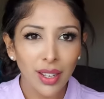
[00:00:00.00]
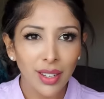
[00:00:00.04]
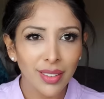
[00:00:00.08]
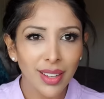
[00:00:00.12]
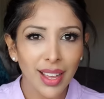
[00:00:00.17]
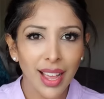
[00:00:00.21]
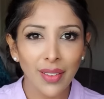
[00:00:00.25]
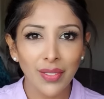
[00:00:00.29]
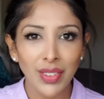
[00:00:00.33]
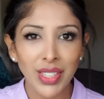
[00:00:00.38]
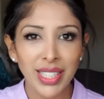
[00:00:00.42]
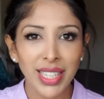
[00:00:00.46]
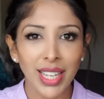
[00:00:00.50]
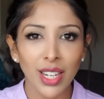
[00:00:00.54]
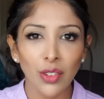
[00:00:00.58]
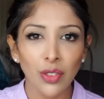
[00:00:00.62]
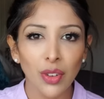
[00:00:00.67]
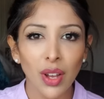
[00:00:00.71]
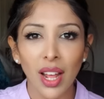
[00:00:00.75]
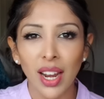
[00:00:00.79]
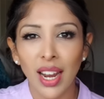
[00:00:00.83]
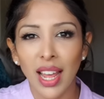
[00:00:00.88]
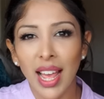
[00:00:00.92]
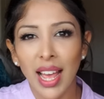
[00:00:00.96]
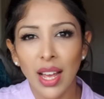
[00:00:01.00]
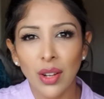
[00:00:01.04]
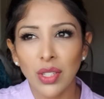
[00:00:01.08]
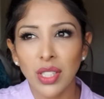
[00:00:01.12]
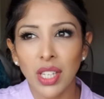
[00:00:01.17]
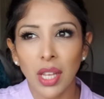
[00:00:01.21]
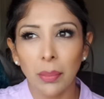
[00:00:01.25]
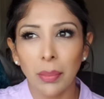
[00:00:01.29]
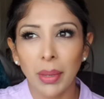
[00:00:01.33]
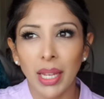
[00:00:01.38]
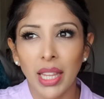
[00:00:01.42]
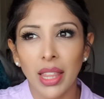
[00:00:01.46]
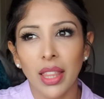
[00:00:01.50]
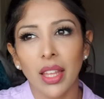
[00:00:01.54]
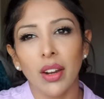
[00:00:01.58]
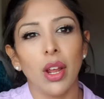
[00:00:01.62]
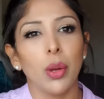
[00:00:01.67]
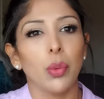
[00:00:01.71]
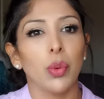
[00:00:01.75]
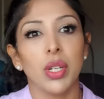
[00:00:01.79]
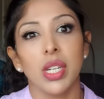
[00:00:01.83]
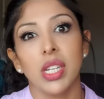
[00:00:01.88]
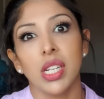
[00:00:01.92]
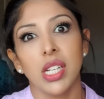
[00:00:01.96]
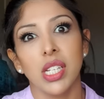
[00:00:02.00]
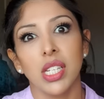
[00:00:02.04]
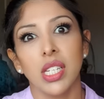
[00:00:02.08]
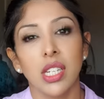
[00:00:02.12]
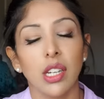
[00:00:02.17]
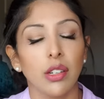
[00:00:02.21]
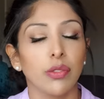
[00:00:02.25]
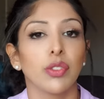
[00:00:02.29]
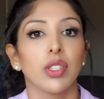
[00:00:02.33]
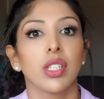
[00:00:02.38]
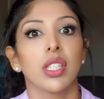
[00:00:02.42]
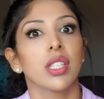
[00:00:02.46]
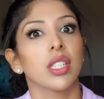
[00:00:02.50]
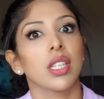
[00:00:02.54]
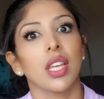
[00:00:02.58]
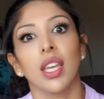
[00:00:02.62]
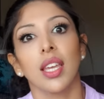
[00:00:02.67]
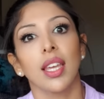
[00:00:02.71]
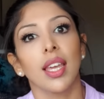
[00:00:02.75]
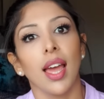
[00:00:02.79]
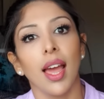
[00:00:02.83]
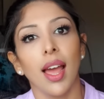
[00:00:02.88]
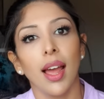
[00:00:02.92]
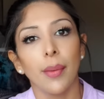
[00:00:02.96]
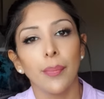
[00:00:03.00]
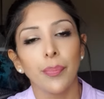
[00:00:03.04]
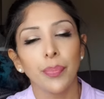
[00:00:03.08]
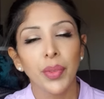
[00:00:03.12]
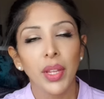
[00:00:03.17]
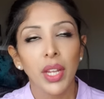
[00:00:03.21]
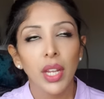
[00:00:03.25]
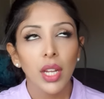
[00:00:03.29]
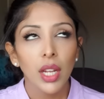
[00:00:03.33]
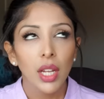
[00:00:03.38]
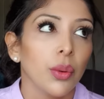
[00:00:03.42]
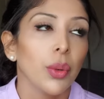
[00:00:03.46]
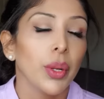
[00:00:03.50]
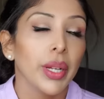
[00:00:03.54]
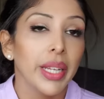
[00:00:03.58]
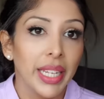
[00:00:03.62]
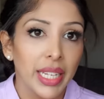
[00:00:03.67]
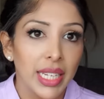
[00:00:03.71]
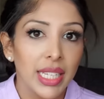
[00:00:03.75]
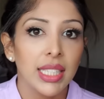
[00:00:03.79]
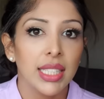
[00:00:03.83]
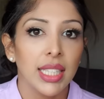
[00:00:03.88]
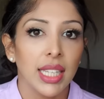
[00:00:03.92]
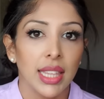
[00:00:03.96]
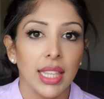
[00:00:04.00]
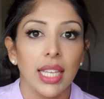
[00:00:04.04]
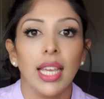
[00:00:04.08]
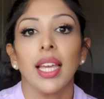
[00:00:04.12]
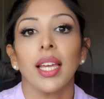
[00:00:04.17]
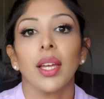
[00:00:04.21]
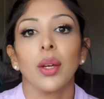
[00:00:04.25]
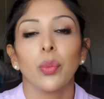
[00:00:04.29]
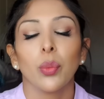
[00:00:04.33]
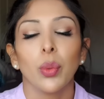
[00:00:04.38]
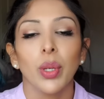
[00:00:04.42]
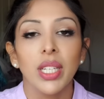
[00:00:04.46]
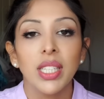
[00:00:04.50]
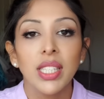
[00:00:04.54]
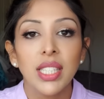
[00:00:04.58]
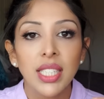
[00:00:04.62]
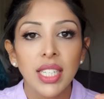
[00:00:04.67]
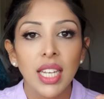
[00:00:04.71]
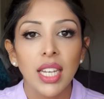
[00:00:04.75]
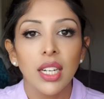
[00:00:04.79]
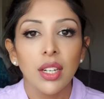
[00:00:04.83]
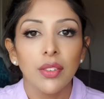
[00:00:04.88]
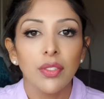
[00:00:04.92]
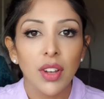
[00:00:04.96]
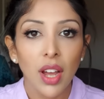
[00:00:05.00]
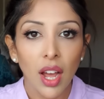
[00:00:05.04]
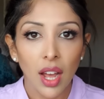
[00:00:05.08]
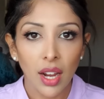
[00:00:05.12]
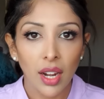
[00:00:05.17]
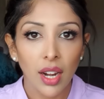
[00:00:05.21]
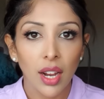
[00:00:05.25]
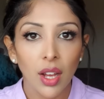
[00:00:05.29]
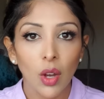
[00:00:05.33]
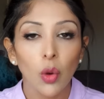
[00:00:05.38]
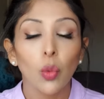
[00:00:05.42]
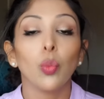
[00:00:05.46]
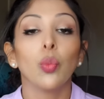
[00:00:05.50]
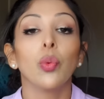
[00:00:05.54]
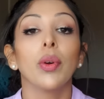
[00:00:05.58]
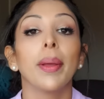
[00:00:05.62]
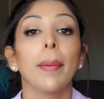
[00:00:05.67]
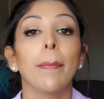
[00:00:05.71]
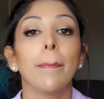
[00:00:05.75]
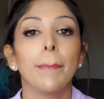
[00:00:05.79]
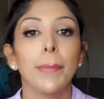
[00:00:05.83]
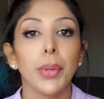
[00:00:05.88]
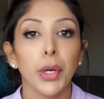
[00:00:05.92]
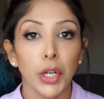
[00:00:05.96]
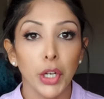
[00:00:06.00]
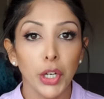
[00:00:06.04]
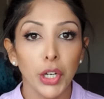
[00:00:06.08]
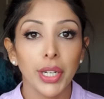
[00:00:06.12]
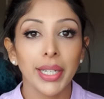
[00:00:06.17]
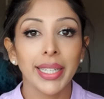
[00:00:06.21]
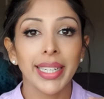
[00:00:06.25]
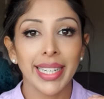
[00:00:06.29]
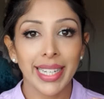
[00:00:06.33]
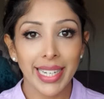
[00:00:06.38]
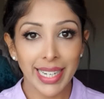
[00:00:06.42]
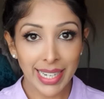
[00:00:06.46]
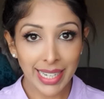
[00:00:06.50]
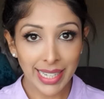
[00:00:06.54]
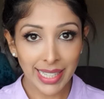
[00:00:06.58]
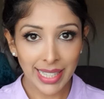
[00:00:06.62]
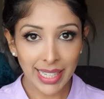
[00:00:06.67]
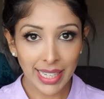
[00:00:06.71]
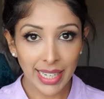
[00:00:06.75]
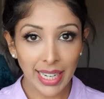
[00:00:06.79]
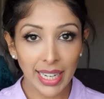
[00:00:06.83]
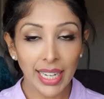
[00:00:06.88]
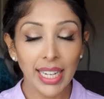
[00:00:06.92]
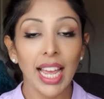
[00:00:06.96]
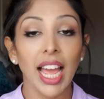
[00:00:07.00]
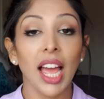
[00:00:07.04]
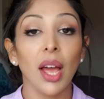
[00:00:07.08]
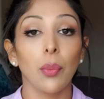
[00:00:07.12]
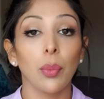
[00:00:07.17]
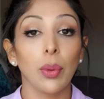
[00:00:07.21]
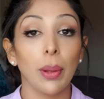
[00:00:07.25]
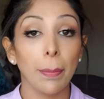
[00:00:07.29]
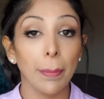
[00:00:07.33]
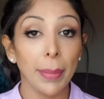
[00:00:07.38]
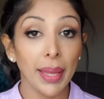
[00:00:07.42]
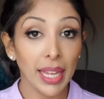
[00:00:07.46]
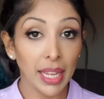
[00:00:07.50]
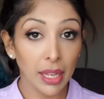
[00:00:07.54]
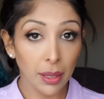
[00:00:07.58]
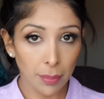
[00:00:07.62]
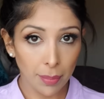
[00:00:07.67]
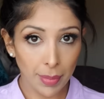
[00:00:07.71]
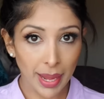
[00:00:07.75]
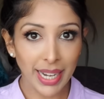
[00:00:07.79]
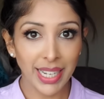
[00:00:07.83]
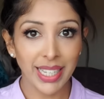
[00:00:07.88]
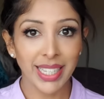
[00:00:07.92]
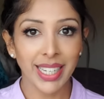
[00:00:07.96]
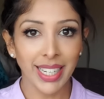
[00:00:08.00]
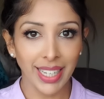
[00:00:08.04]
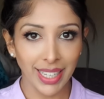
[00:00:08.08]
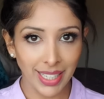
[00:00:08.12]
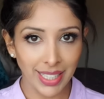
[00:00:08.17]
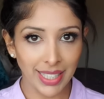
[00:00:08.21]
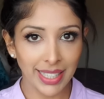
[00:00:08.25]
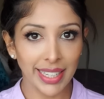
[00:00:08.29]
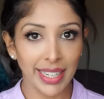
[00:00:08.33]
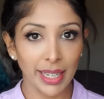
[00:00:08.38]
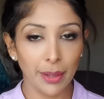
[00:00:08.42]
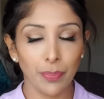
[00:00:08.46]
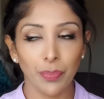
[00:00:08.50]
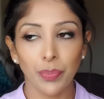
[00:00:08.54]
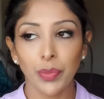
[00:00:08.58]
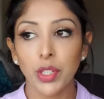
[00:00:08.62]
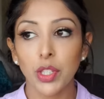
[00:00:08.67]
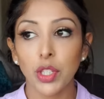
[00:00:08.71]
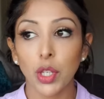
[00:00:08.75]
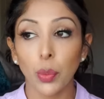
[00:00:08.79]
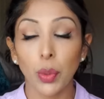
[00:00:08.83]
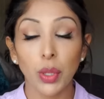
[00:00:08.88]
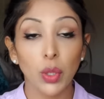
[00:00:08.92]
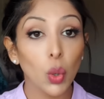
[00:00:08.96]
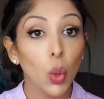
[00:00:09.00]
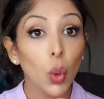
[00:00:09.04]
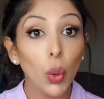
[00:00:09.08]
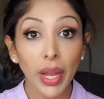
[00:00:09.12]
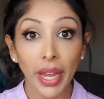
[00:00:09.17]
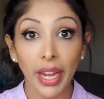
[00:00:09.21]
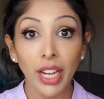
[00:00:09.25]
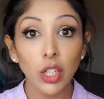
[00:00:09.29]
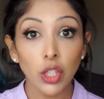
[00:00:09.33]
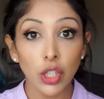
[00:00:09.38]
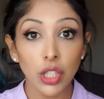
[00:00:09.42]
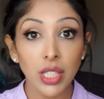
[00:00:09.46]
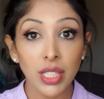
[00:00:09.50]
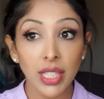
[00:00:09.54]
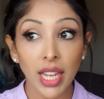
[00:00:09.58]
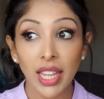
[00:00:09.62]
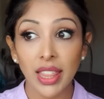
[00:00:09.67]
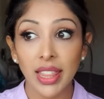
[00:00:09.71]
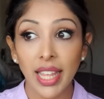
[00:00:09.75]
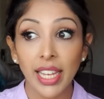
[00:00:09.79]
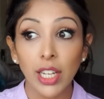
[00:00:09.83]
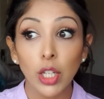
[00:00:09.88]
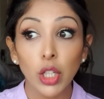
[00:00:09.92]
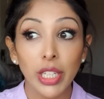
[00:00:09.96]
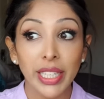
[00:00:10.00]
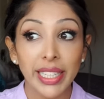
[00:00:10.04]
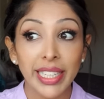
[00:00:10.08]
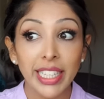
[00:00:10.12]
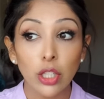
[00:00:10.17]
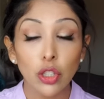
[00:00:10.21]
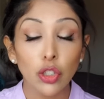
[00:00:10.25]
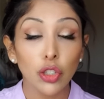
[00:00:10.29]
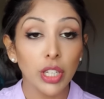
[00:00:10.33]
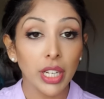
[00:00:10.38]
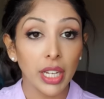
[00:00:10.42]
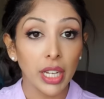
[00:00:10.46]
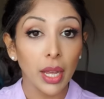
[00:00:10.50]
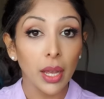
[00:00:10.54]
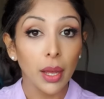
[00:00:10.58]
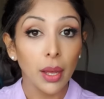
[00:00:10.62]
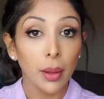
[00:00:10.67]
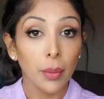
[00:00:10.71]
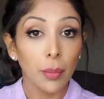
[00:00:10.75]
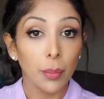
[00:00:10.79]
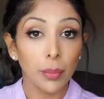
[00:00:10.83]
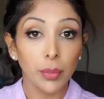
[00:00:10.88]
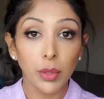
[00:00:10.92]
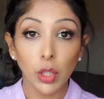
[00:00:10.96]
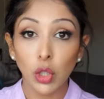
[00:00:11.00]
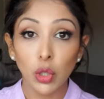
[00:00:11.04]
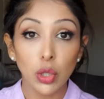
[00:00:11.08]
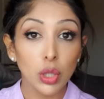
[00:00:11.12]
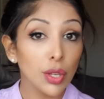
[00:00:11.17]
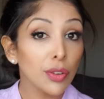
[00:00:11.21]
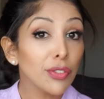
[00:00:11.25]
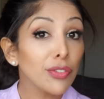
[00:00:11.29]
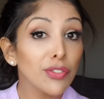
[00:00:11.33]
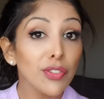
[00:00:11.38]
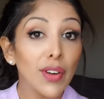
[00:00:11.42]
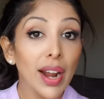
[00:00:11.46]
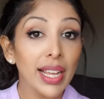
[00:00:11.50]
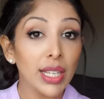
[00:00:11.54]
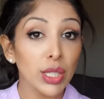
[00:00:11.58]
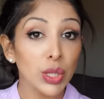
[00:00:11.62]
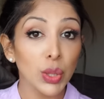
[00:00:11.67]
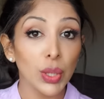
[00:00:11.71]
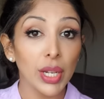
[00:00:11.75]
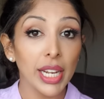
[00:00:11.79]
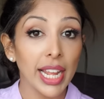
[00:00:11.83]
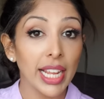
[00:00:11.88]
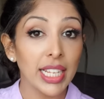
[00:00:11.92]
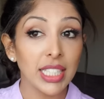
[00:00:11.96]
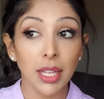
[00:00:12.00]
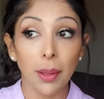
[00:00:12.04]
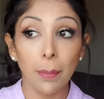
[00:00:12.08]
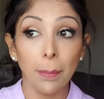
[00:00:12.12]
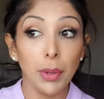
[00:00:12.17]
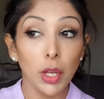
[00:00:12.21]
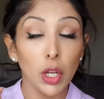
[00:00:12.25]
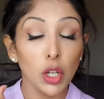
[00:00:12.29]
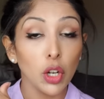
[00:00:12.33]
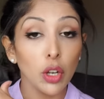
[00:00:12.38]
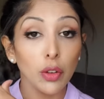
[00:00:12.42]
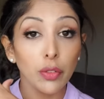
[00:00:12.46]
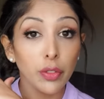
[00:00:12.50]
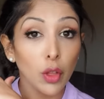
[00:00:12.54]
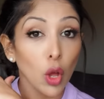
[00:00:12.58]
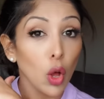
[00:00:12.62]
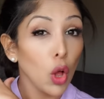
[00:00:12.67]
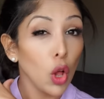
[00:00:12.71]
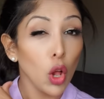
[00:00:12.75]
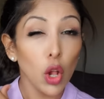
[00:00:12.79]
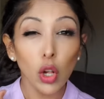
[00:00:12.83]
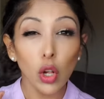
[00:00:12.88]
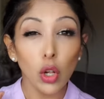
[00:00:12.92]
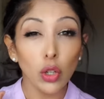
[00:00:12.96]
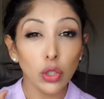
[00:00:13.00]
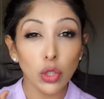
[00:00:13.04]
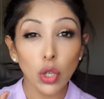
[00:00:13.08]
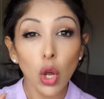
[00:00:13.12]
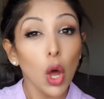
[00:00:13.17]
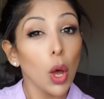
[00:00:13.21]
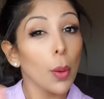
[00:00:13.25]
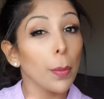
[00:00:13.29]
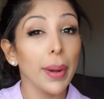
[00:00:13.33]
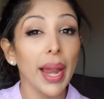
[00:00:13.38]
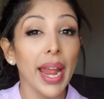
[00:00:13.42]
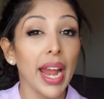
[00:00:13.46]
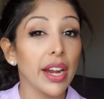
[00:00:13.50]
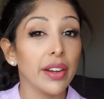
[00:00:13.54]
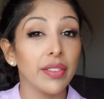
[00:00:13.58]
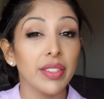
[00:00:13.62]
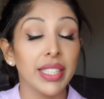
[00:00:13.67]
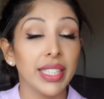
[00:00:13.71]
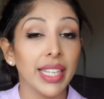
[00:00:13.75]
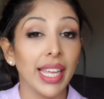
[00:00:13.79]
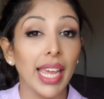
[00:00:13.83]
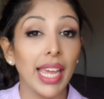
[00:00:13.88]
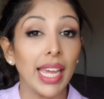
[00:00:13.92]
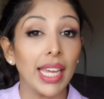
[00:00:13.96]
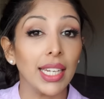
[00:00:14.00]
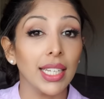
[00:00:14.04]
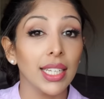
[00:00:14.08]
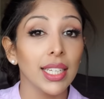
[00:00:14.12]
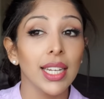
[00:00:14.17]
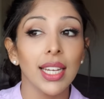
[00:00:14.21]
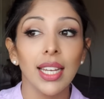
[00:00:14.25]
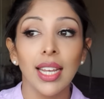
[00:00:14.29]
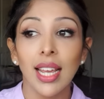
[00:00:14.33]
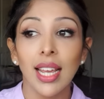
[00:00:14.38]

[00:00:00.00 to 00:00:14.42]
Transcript: having skin of color, how does that mean that I would need different skincare? Well, here's the thing. With skin of color, we burn easily and we pigment easily. So with Caucasian skin, they could literally use Fraxel laser, burn off the whole top layer of skin,